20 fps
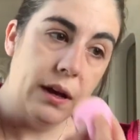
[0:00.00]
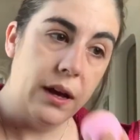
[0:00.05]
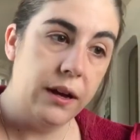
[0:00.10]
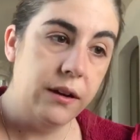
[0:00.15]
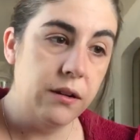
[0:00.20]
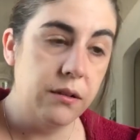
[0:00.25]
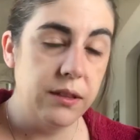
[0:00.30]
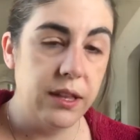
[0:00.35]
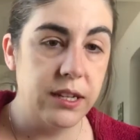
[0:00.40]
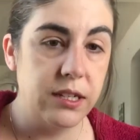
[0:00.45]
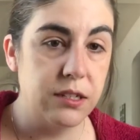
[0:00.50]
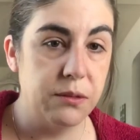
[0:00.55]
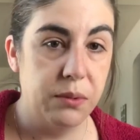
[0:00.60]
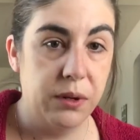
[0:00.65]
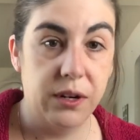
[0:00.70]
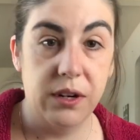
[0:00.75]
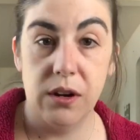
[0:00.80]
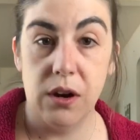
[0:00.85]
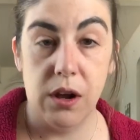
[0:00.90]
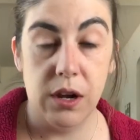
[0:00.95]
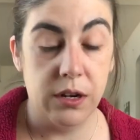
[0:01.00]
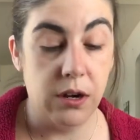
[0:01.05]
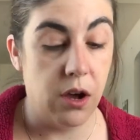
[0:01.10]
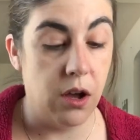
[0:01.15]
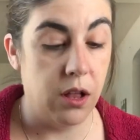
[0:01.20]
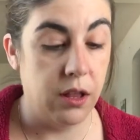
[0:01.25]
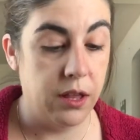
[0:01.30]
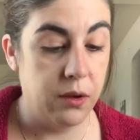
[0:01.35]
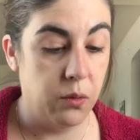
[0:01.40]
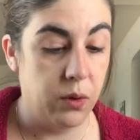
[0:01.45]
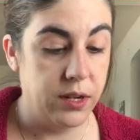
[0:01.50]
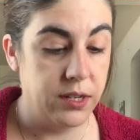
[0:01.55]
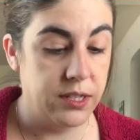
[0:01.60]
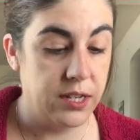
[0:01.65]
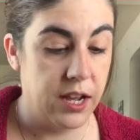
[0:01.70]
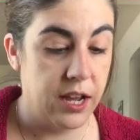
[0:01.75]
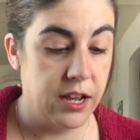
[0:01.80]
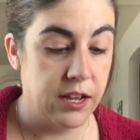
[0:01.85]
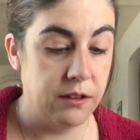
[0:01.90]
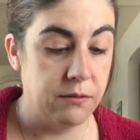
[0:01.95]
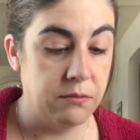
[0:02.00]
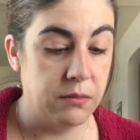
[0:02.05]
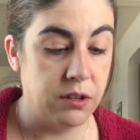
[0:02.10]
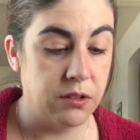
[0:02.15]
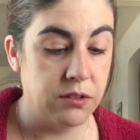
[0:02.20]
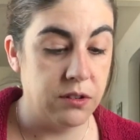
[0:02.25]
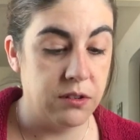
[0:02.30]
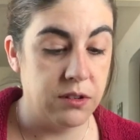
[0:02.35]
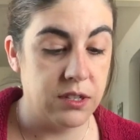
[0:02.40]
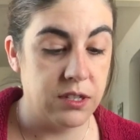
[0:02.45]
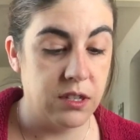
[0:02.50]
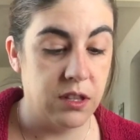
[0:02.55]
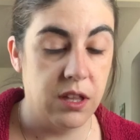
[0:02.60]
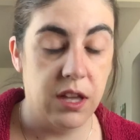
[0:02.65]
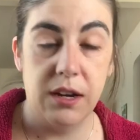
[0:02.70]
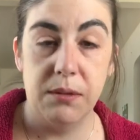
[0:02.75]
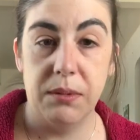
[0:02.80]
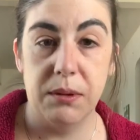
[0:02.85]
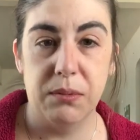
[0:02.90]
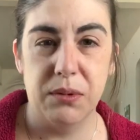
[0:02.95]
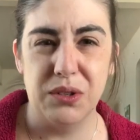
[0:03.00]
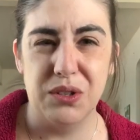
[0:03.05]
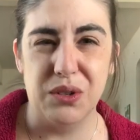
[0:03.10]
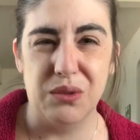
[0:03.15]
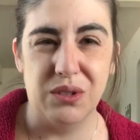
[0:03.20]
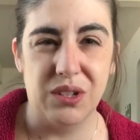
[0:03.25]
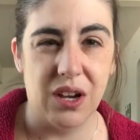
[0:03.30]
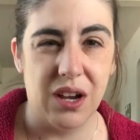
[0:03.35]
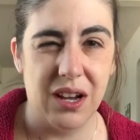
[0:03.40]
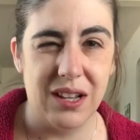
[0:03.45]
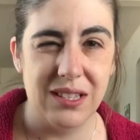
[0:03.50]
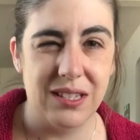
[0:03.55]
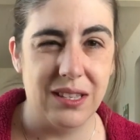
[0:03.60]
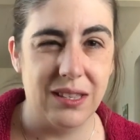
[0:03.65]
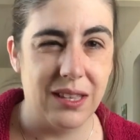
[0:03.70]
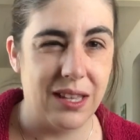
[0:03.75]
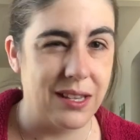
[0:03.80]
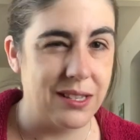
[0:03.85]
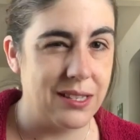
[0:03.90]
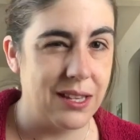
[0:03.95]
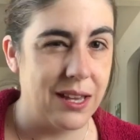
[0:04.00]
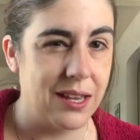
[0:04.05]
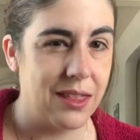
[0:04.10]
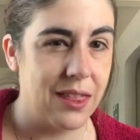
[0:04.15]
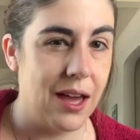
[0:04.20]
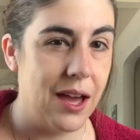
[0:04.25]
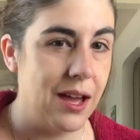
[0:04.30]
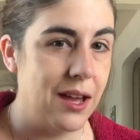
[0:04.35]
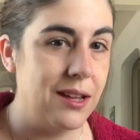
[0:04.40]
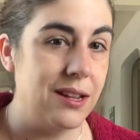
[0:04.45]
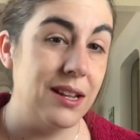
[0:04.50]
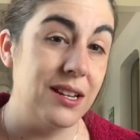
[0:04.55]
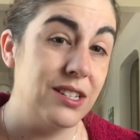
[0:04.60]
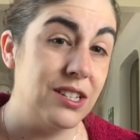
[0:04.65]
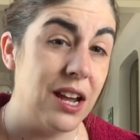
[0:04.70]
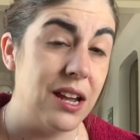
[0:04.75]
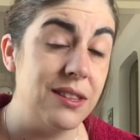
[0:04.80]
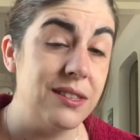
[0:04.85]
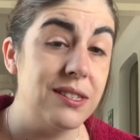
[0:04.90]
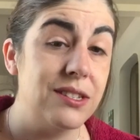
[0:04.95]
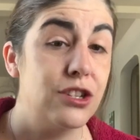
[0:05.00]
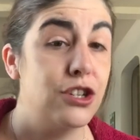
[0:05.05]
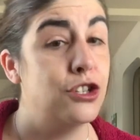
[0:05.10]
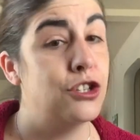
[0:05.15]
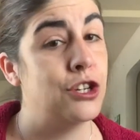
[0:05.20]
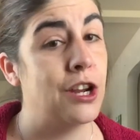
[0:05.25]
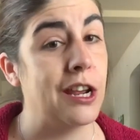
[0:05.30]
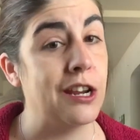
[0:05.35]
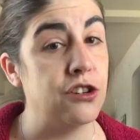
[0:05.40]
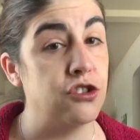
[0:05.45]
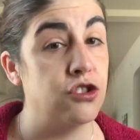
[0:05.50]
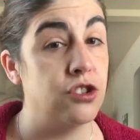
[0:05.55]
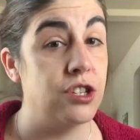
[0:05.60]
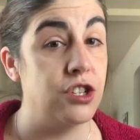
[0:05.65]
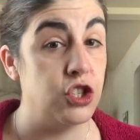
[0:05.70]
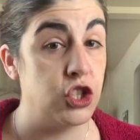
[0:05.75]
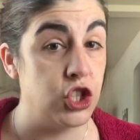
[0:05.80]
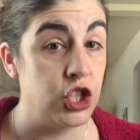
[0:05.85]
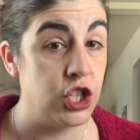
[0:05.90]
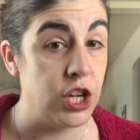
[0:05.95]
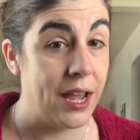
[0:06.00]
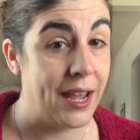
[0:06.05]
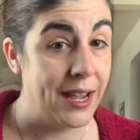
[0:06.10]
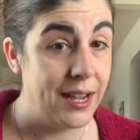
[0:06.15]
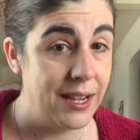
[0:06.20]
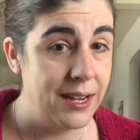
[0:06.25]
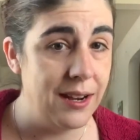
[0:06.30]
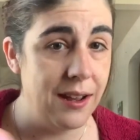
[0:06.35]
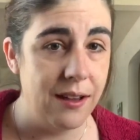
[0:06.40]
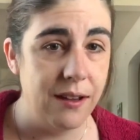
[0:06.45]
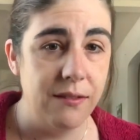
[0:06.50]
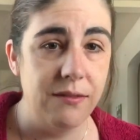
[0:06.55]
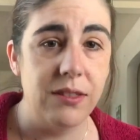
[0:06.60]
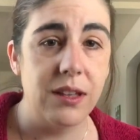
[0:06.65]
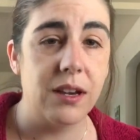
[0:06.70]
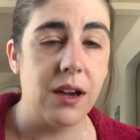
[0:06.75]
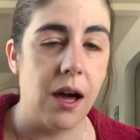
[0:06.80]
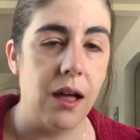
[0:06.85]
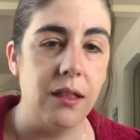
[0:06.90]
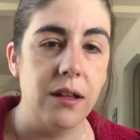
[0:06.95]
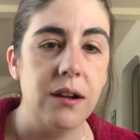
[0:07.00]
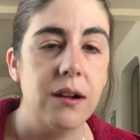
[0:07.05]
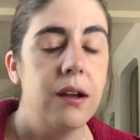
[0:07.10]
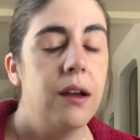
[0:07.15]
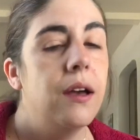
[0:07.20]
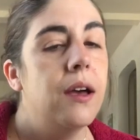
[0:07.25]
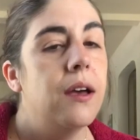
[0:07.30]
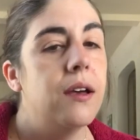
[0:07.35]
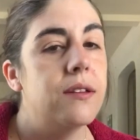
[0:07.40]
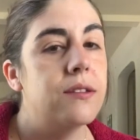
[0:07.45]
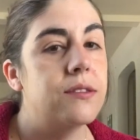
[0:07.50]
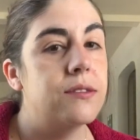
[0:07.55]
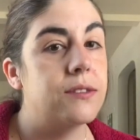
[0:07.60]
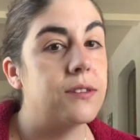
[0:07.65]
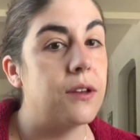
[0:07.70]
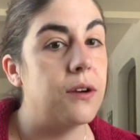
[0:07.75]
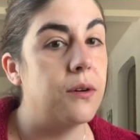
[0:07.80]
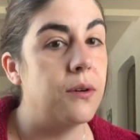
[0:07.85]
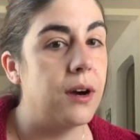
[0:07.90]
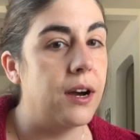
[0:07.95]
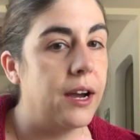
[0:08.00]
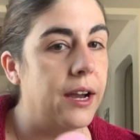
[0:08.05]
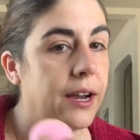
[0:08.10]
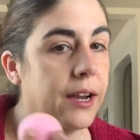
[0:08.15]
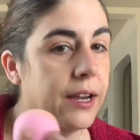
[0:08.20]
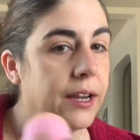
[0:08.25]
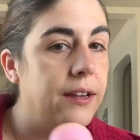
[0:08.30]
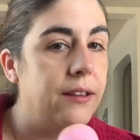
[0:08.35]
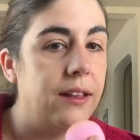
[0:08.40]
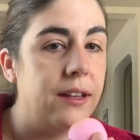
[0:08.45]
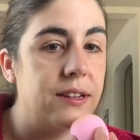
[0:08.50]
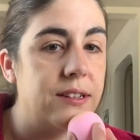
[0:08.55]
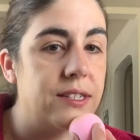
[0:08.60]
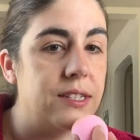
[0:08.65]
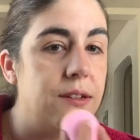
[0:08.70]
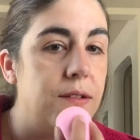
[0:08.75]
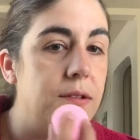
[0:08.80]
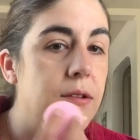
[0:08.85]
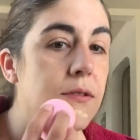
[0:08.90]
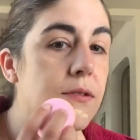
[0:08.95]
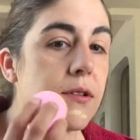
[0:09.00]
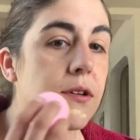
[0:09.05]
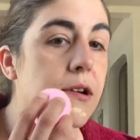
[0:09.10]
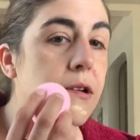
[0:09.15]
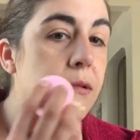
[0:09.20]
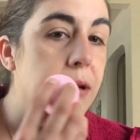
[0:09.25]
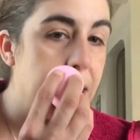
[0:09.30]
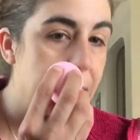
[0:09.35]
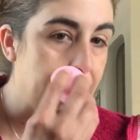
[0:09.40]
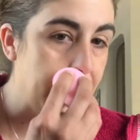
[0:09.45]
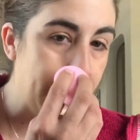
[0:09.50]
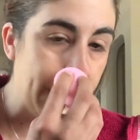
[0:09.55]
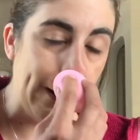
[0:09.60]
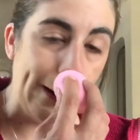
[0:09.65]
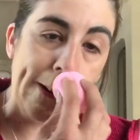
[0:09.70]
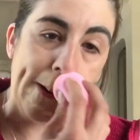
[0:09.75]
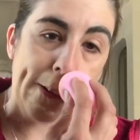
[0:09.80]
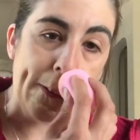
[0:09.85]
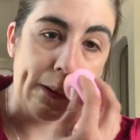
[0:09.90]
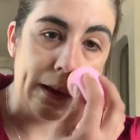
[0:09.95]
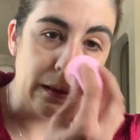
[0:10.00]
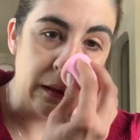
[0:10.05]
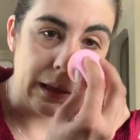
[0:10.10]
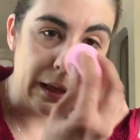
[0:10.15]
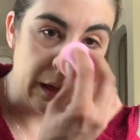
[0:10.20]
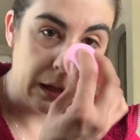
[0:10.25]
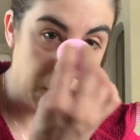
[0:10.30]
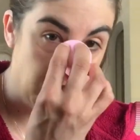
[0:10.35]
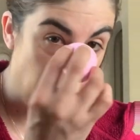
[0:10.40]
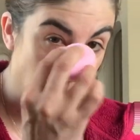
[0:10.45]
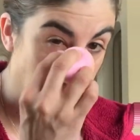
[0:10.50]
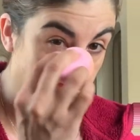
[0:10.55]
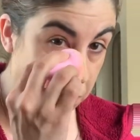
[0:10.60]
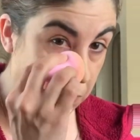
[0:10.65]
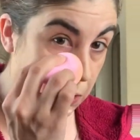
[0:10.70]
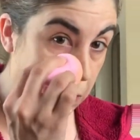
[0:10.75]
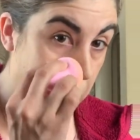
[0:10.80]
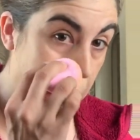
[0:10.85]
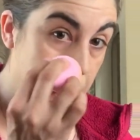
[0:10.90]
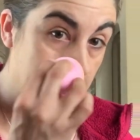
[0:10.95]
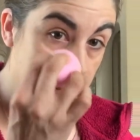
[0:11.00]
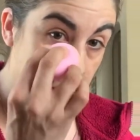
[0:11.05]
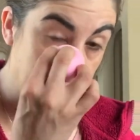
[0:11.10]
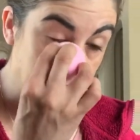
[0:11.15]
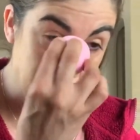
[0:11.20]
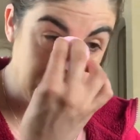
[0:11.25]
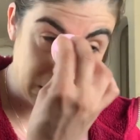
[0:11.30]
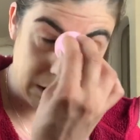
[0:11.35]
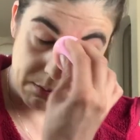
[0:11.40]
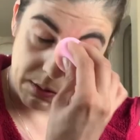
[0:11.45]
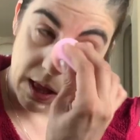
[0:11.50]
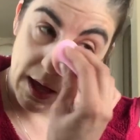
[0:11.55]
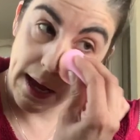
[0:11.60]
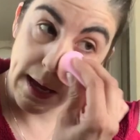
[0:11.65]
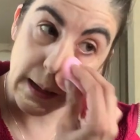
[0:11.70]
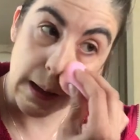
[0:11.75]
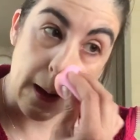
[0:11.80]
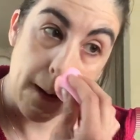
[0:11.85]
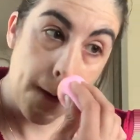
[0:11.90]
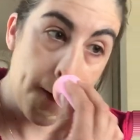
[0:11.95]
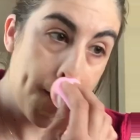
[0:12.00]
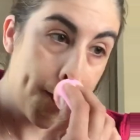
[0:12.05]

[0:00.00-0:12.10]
I don't like to put it on all at one time. You'll notice a lot of people do dots and things like that. It tends to change the shade of the color, so I like to go in with it only when I'm actually applying it.